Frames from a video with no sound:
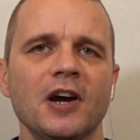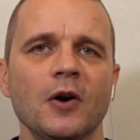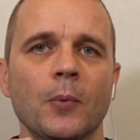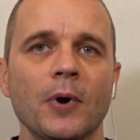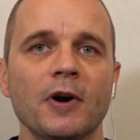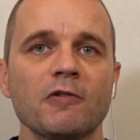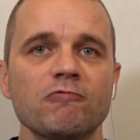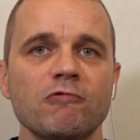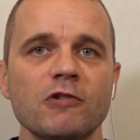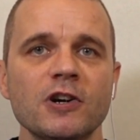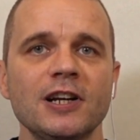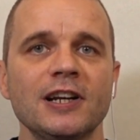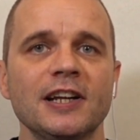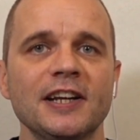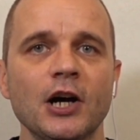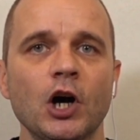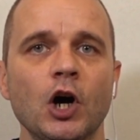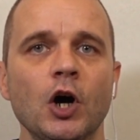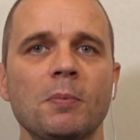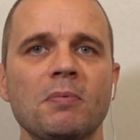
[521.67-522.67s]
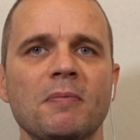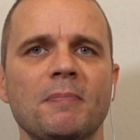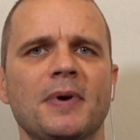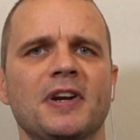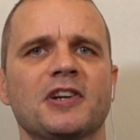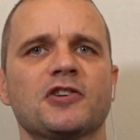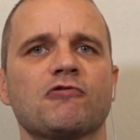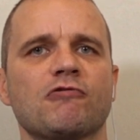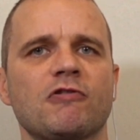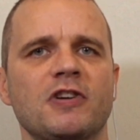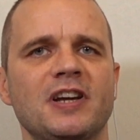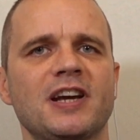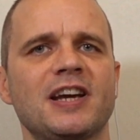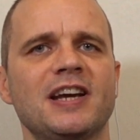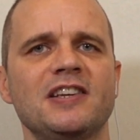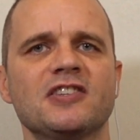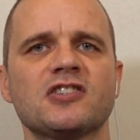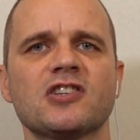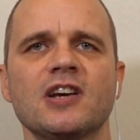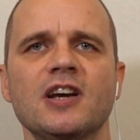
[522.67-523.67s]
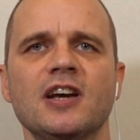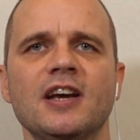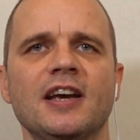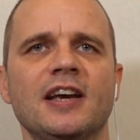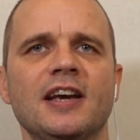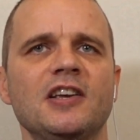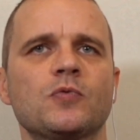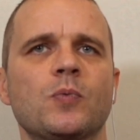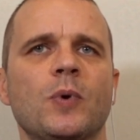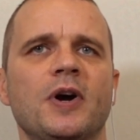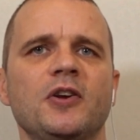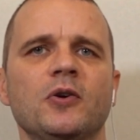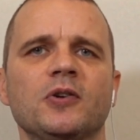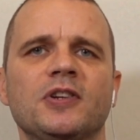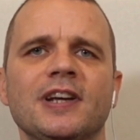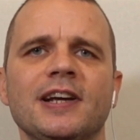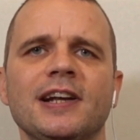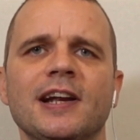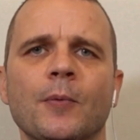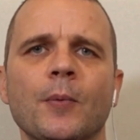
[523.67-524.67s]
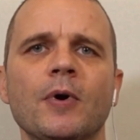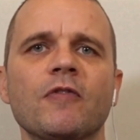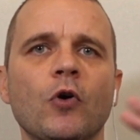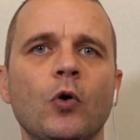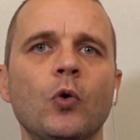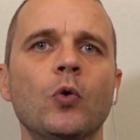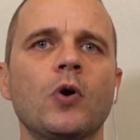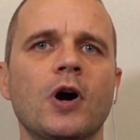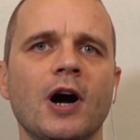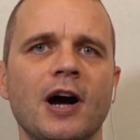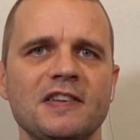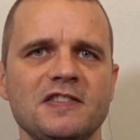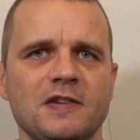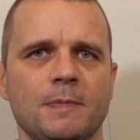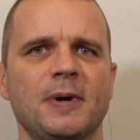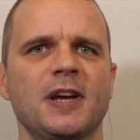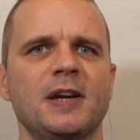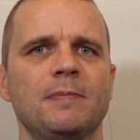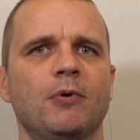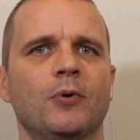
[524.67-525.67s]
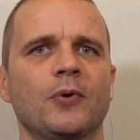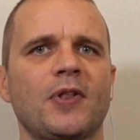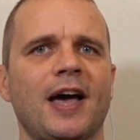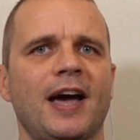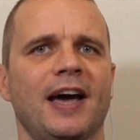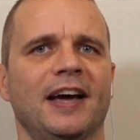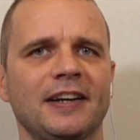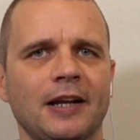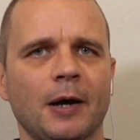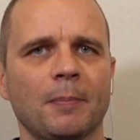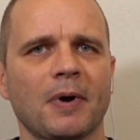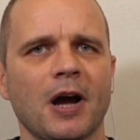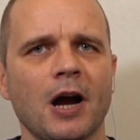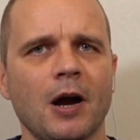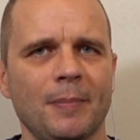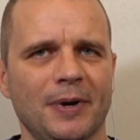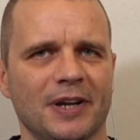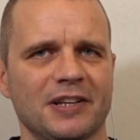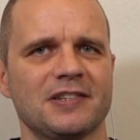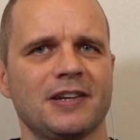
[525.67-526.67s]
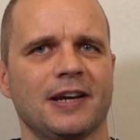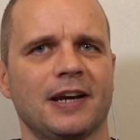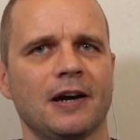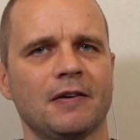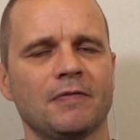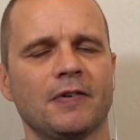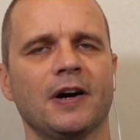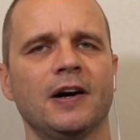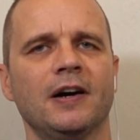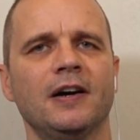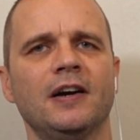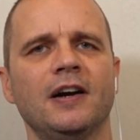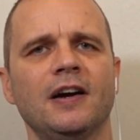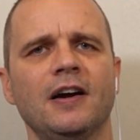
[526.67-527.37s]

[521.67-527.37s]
where really urban ministry is where you're dealing with all kinds of people that end up coming together.